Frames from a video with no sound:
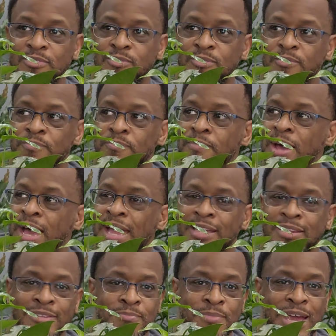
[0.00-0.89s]

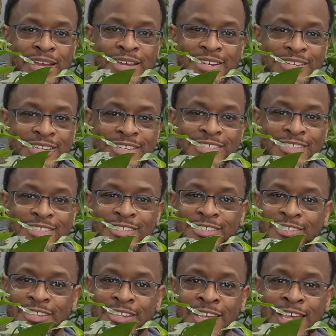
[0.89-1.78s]
my
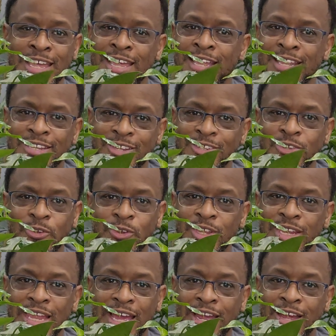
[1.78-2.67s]
conditions, there's
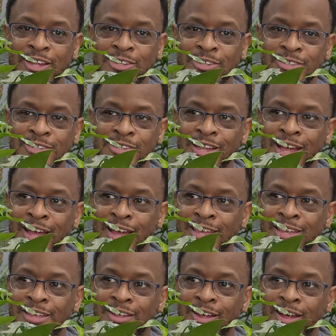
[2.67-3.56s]
only like a
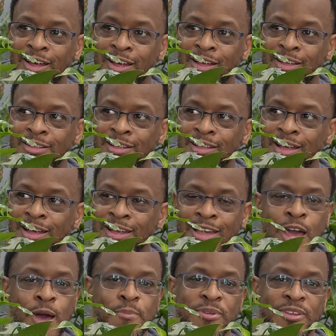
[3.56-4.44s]

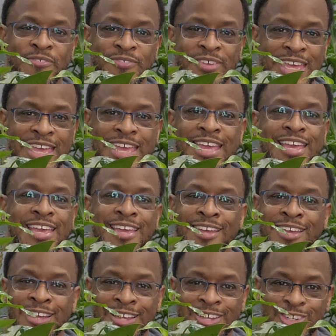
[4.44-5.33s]
couple of
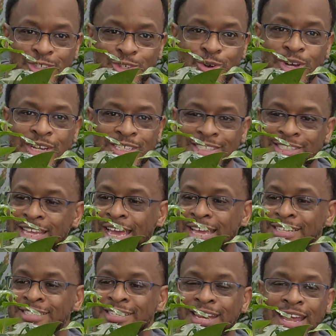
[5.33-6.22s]
key choice
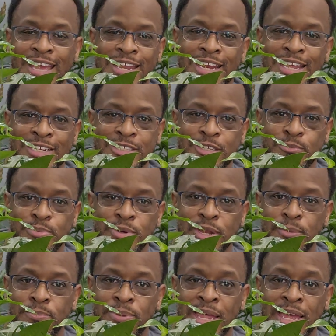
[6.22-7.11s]
sites that I can actually
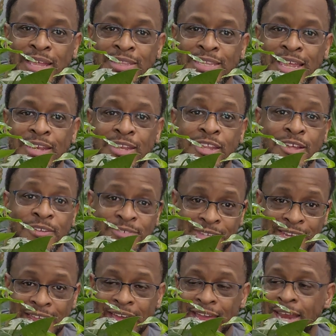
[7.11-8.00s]
put a plant that
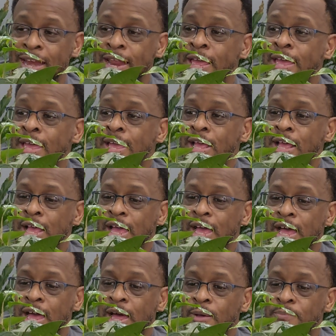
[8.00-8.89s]
loves light.
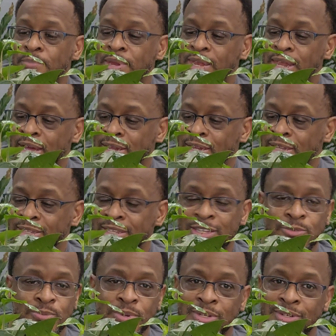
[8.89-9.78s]
But luckily
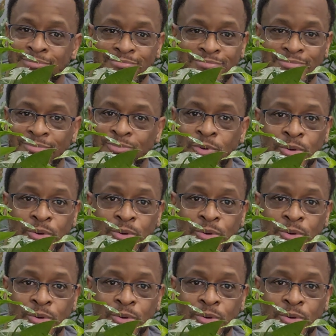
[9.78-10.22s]
this one